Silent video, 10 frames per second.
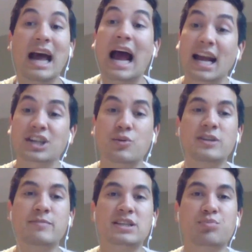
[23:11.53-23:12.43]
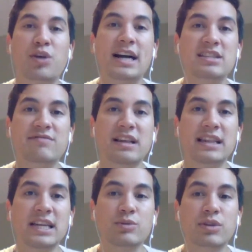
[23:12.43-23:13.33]
I actually wouldn't be surprised if they
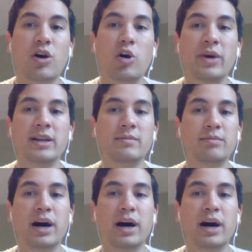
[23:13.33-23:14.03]
leaned with Coleman,